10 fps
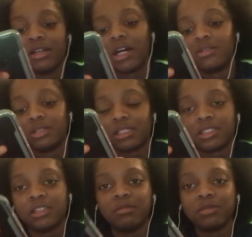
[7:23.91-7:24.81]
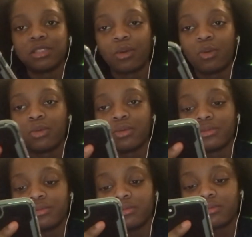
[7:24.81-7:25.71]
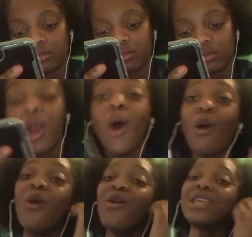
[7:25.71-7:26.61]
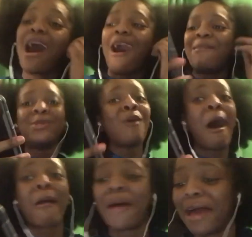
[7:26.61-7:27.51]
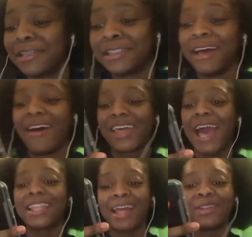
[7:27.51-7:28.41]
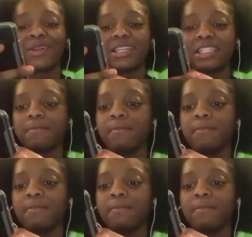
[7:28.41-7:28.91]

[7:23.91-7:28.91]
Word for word: I don't listen to him. So Oh yeah, I'm gonna do Heart on Ice. Okay, I think I know this.